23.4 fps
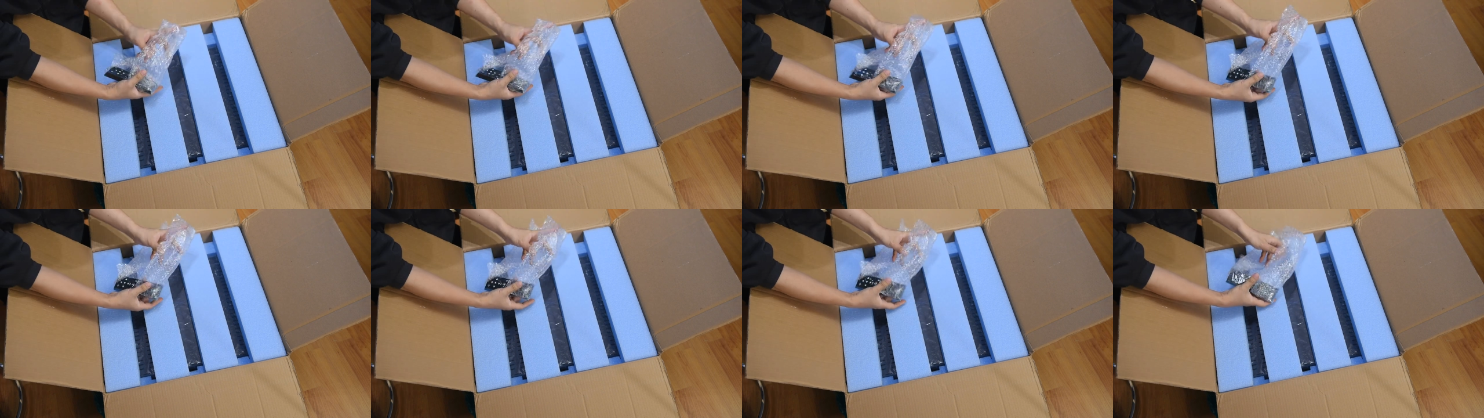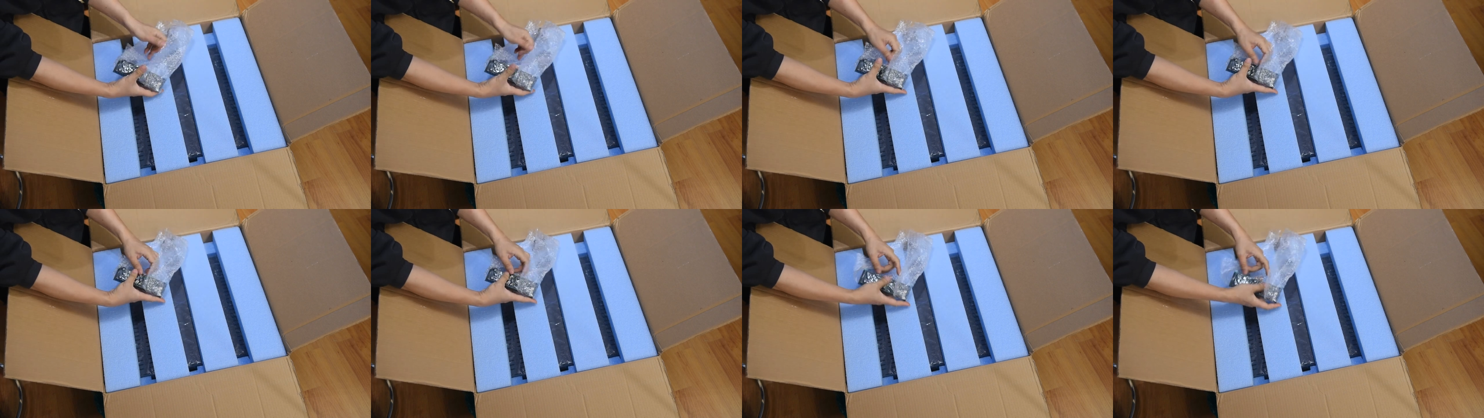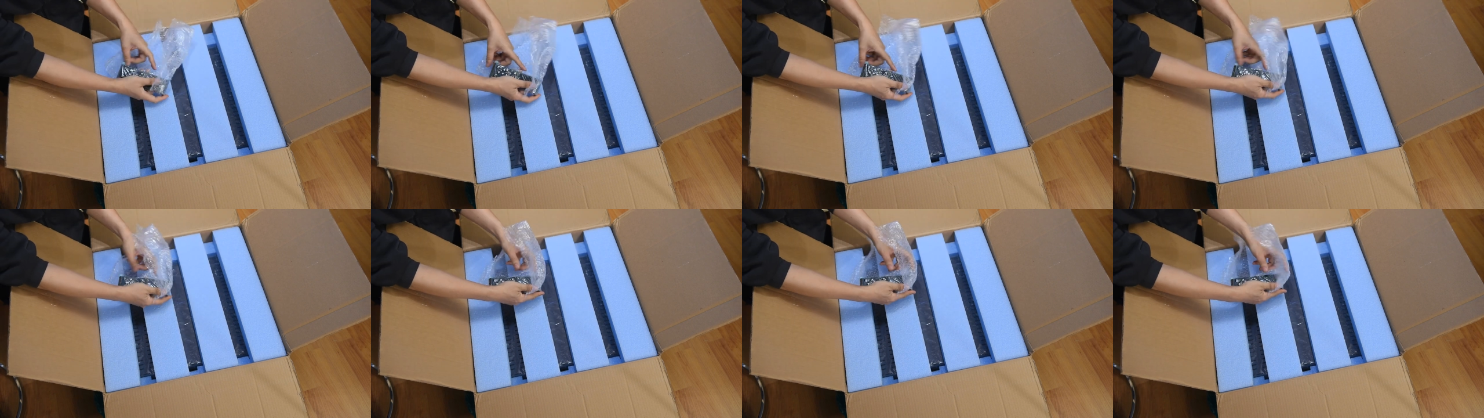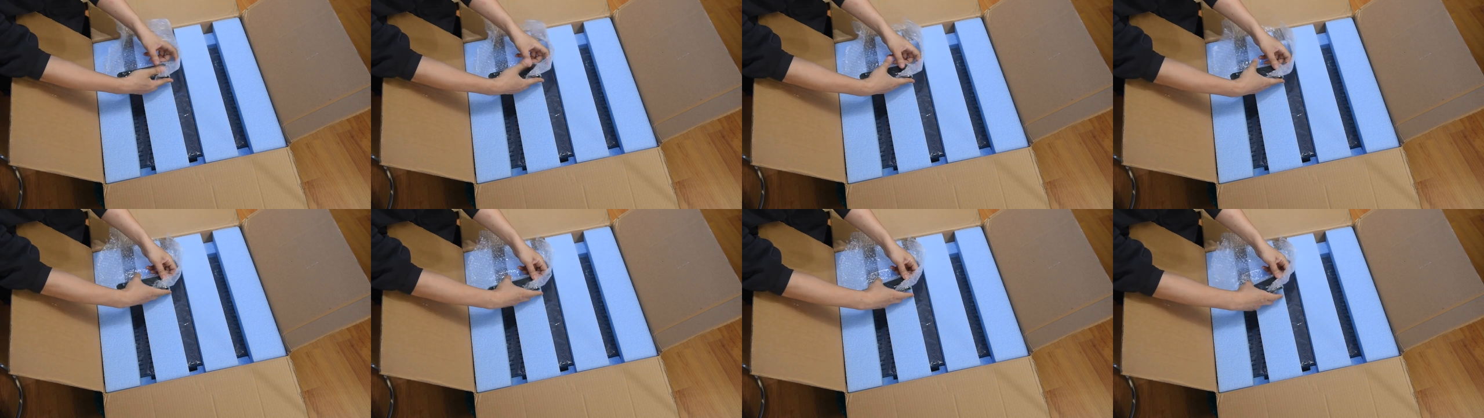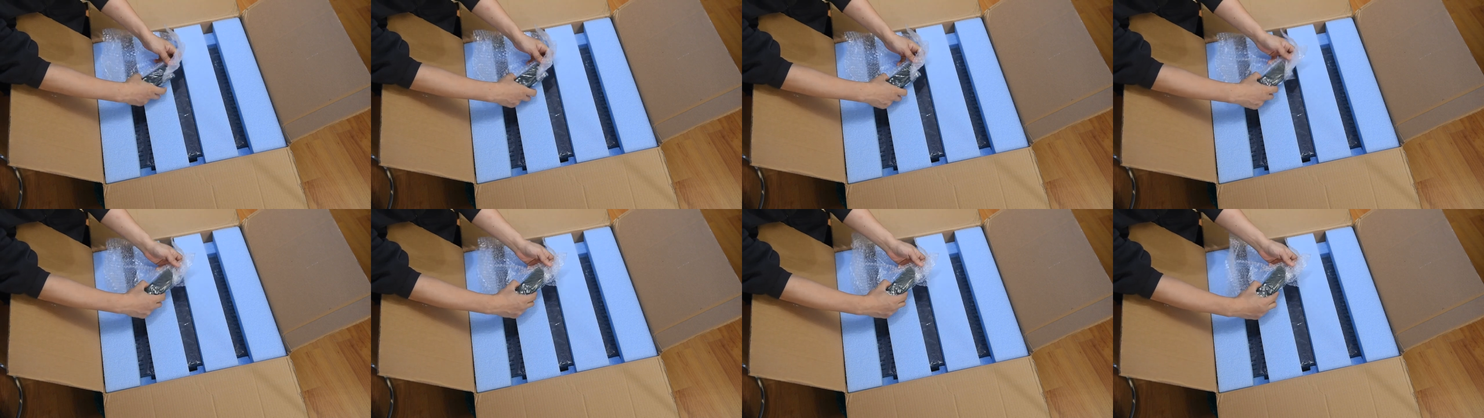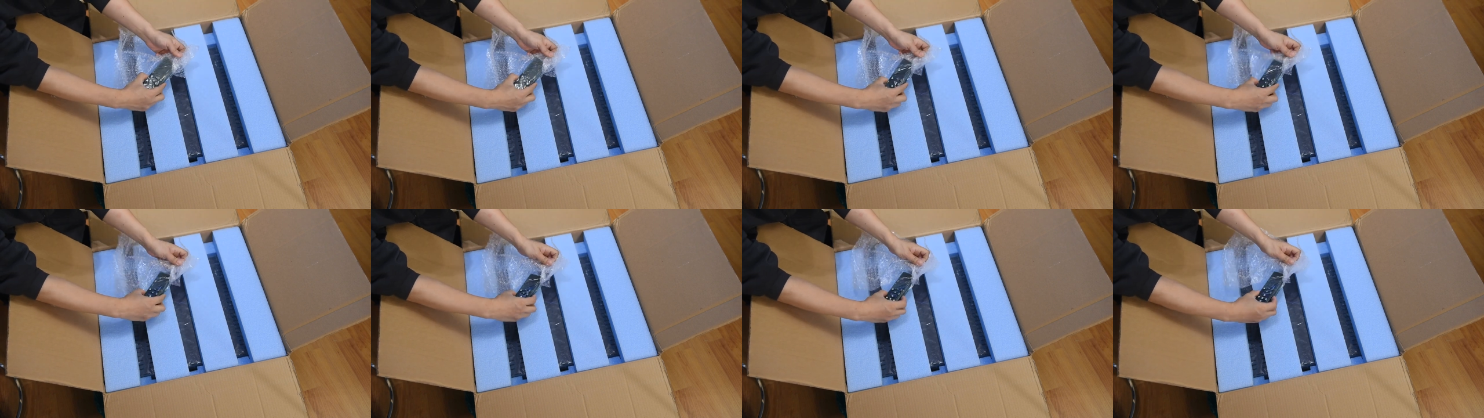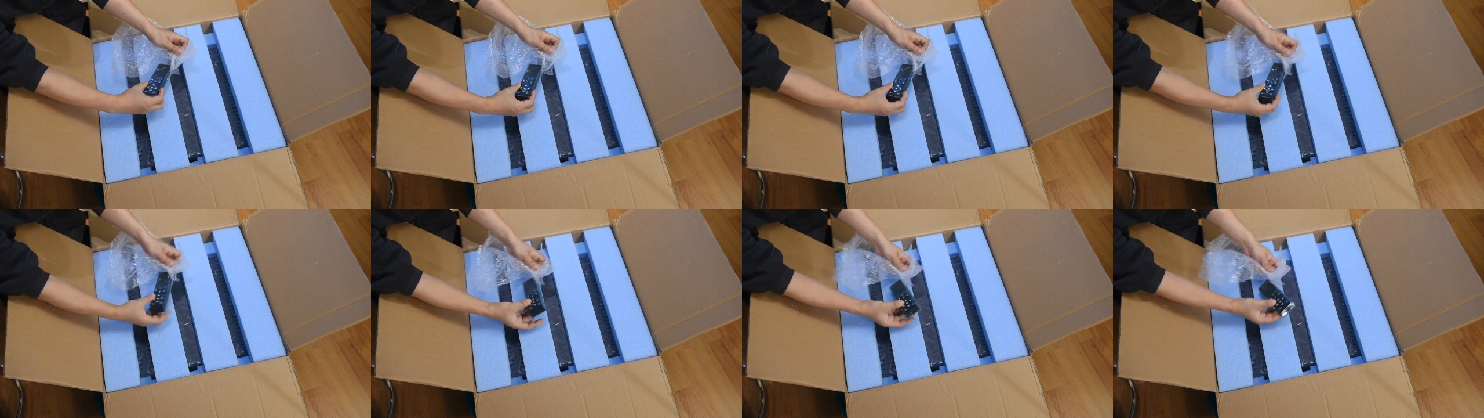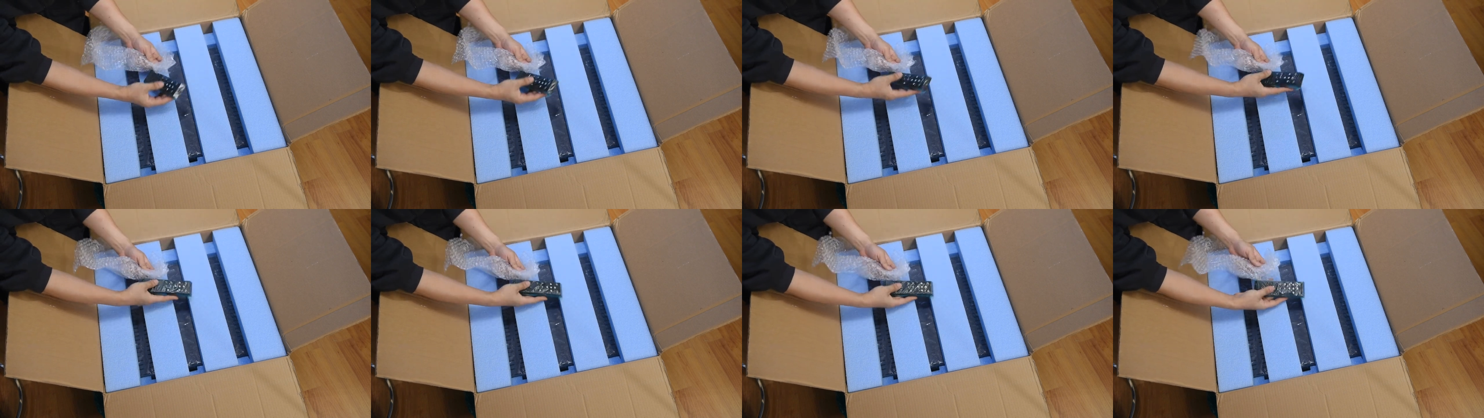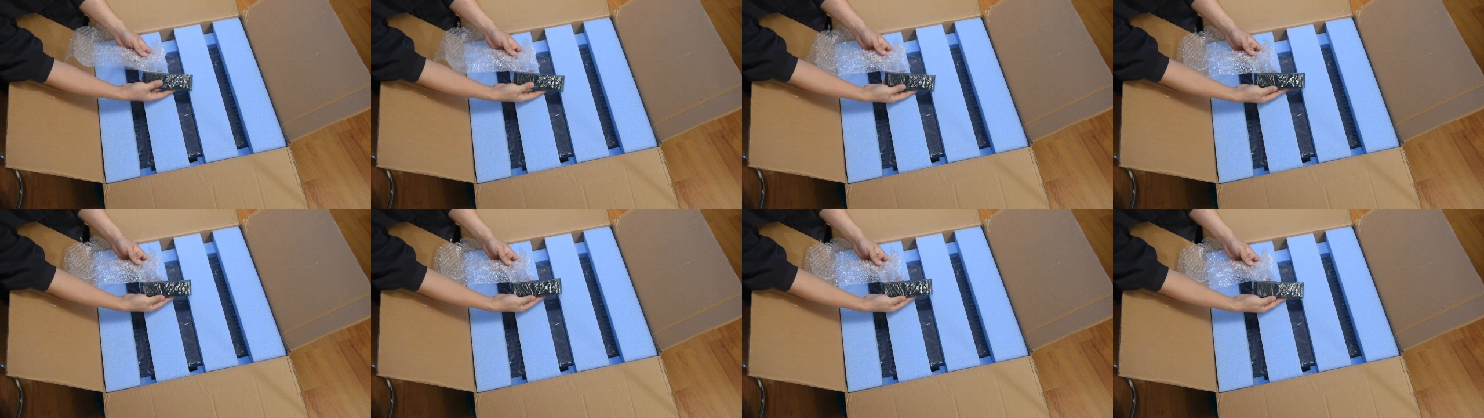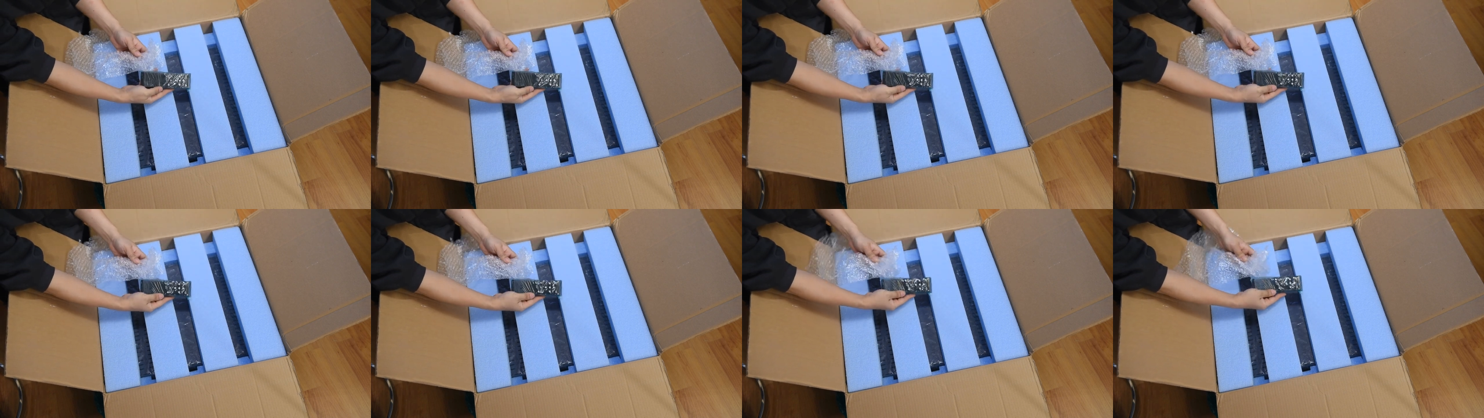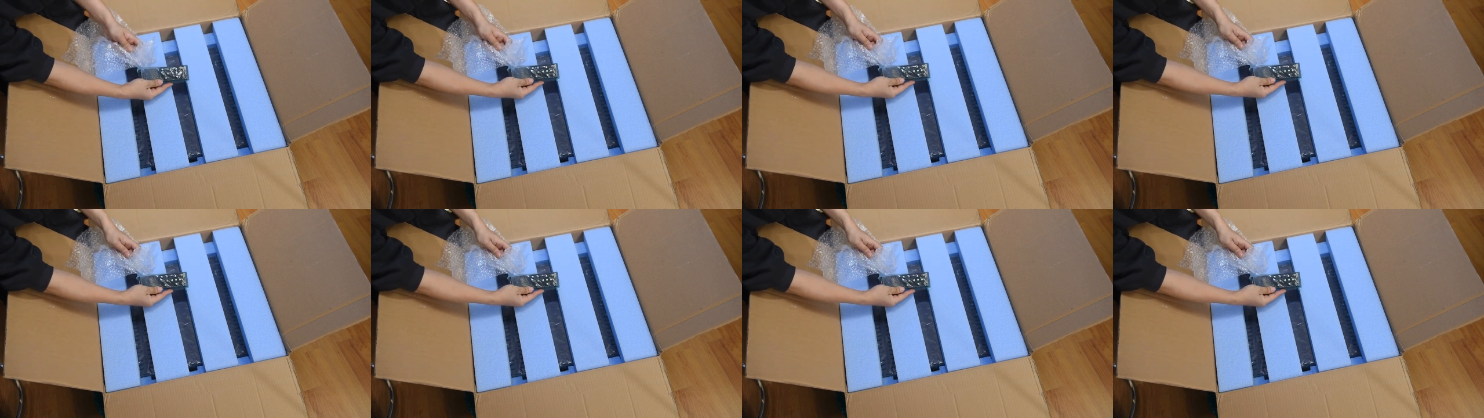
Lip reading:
No face is visible, so there are no lips to read.